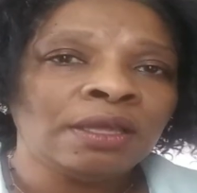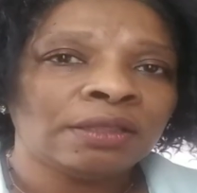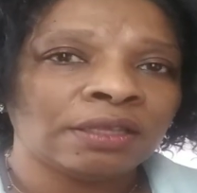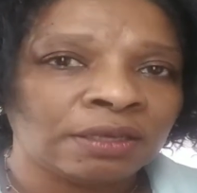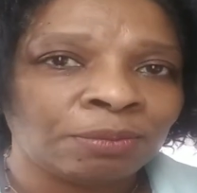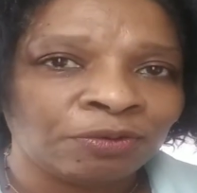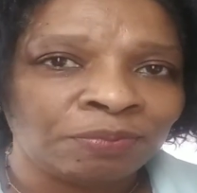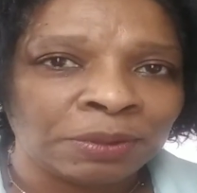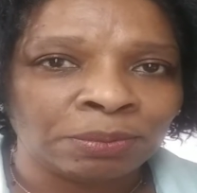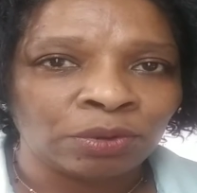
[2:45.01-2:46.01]
the number of
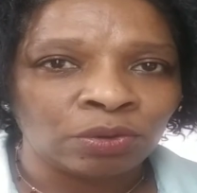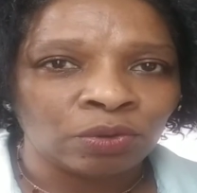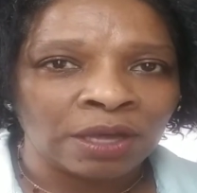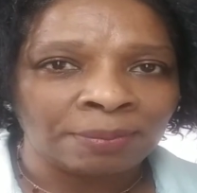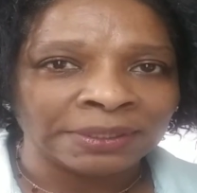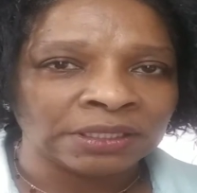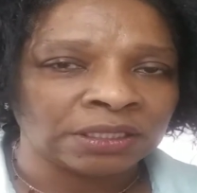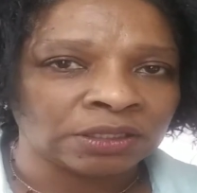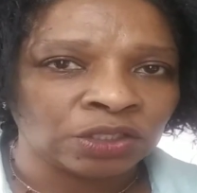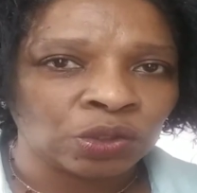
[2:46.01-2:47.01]
people who come into
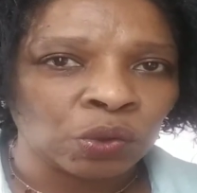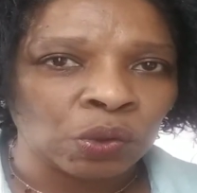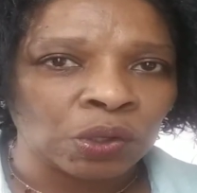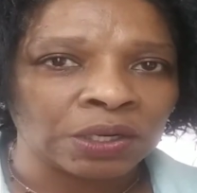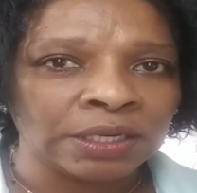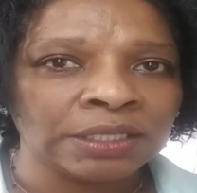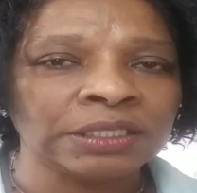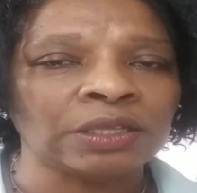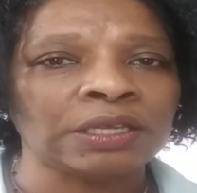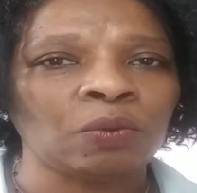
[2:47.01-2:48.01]
the store
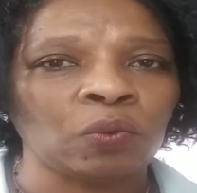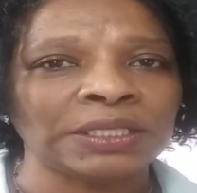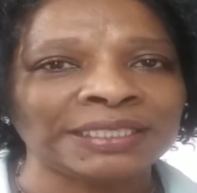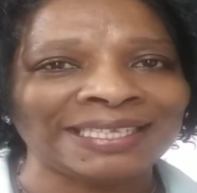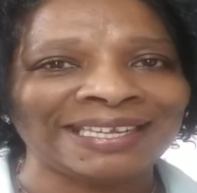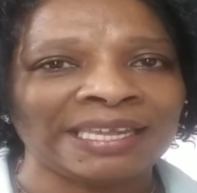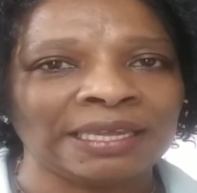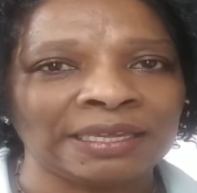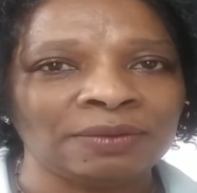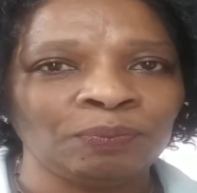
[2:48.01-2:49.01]
so that once they hit